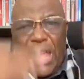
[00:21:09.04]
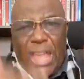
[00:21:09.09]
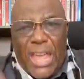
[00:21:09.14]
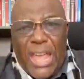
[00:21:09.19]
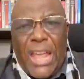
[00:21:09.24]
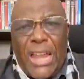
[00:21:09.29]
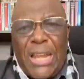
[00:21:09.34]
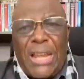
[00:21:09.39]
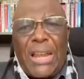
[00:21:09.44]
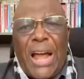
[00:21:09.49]

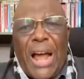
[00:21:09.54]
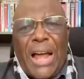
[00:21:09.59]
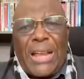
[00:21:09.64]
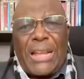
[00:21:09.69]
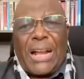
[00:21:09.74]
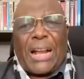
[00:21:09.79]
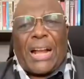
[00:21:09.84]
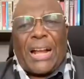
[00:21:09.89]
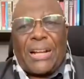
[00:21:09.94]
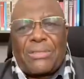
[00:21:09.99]
In
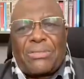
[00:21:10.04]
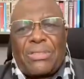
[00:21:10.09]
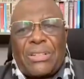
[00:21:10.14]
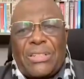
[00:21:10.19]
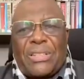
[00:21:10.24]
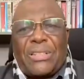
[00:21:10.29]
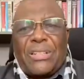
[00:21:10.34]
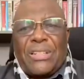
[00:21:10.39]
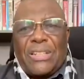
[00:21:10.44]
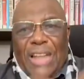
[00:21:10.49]
other
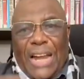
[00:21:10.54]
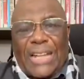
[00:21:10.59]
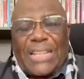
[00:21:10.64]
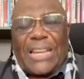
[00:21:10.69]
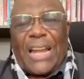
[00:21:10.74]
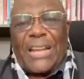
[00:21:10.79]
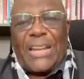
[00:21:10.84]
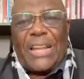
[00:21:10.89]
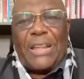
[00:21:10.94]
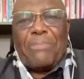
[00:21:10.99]
countries that
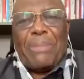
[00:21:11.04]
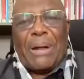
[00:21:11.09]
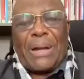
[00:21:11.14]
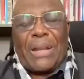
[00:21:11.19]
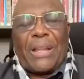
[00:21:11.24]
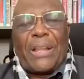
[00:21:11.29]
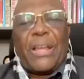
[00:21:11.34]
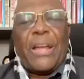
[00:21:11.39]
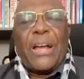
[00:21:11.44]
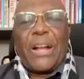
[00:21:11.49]
are
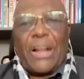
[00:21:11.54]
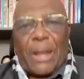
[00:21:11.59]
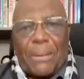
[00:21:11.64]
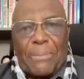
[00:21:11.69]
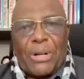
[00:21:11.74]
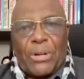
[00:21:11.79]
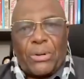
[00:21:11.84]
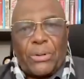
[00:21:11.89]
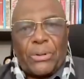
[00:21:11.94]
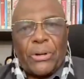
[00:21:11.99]
neighboring
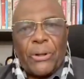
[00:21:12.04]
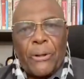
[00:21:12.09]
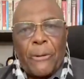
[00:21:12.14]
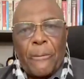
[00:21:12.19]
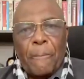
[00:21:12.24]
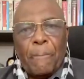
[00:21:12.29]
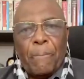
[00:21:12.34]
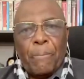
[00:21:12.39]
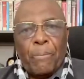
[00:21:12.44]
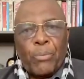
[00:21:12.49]
Cameroon,
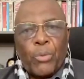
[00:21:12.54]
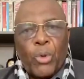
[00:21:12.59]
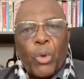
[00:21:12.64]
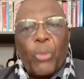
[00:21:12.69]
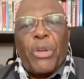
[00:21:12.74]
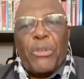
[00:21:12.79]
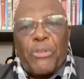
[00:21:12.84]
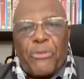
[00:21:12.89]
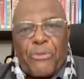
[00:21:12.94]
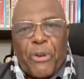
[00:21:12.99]

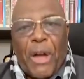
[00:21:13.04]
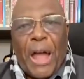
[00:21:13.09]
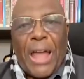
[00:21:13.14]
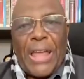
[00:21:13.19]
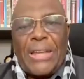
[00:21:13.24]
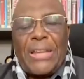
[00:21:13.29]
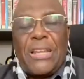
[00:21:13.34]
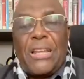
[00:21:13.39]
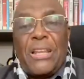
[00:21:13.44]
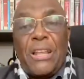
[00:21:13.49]
we
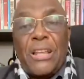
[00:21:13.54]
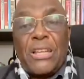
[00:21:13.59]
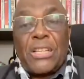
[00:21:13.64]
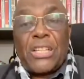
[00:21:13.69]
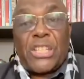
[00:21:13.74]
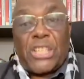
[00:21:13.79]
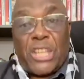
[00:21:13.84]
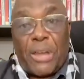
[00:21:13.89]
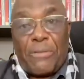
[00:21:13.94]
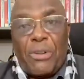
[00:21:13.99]
find
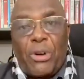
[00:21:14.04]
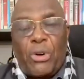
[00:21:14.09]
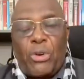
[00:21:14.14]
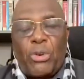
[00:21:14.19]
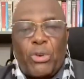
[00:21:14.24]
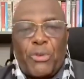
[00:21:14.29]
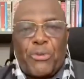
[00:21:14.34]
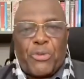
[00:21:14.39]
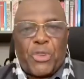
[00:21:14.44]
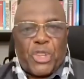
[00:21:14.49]
several
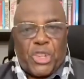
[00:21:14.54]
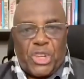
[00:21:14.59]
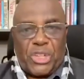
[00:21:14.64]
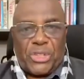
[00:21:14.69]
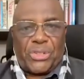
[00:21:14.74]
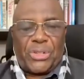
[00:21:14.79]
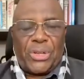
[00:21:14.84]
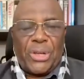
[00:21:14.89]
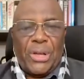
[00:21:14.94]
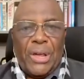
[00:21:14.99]

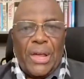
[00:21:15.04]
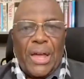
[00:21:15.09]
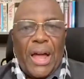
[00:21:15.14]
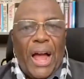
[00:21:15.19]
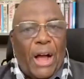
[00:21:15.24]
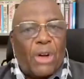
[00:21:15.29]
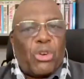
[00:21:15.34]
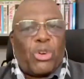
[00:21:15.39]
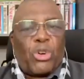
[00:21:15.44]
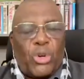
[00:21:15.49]
refugees
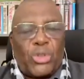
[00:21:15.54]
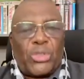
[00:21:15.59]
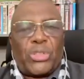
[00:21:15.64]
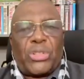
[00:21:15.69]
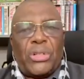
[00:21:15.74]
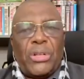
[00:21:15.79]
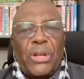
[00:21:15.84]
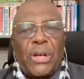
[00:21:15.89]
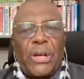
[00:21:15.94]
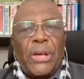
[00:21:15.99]

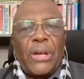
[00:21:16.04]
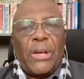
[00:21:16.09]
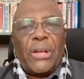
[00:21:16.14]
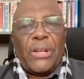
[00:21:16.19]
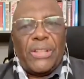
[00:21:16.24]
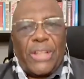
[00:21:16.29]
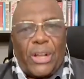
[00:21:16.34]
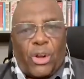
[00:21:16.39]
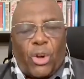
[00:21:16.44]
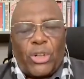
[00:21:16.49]
across
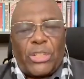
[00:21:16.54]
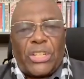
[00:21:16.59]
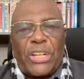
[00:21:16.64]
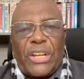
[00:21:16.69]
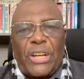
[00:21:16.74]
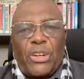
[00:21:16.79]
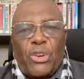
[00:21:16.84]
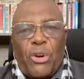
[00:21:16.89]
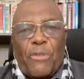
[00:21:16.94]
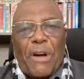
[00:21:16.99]
the
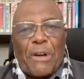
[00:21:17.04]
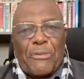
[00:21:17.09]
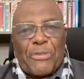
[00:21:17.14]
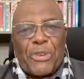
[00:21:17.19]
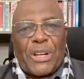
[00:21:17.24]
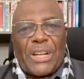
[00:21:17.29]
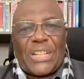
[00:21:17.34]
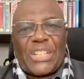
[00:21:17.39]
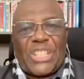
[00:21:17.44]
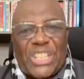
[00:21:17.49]
continent of
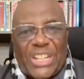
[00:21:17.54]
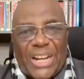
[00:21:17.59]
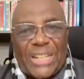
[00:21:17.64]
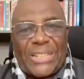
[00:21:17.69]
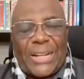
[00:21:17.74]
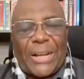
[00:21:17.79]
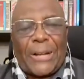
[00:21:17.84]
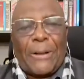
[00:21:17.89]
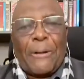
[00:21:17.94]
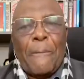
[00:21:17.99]
Africa,
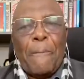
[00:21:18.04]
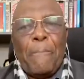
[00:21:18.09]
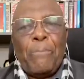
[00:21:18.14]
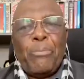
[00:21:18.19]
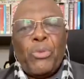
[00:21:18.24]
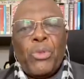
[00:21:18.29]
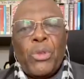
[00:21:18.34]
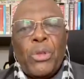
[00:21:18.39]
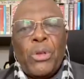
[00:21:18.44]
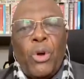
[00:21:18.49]
scattered,
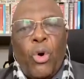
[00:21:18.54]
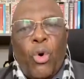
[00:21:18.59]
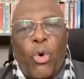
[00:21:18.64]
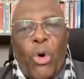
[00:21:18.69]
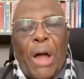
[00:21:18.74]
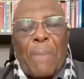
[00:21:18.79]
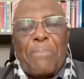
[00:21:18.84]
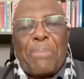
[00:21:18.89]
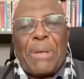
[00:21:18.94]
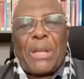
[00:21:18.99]
who
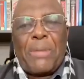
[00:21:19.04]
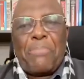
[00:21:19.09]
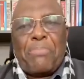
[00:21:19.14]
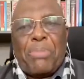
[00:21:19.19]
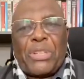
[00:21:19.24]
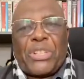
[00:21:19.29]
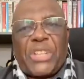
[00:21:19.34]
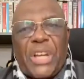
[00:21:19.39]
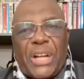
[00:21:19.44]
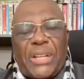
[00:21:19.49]
are being
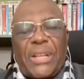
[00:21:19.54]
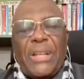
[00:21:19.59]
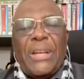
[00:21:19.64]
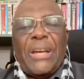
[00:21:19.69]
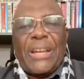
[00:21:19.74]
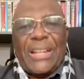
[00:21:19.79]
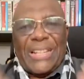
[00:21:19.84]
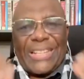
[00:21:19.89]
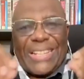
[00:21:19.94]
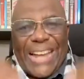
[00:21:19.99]
butchered.
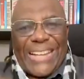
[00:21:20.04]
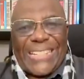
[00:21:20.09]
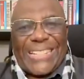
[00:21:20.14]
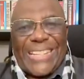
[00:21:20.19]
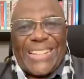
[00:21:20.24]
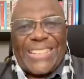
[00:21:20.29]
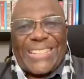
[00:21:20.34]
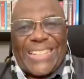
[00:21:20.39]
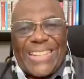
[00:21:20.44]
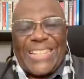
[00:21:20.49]

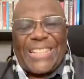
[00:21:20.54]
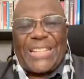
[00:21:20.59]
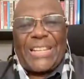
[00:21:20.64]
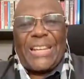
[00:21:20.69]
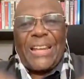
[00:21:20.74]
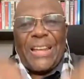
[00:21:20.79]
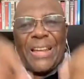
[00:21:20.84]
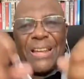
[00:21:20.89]
Doesn't it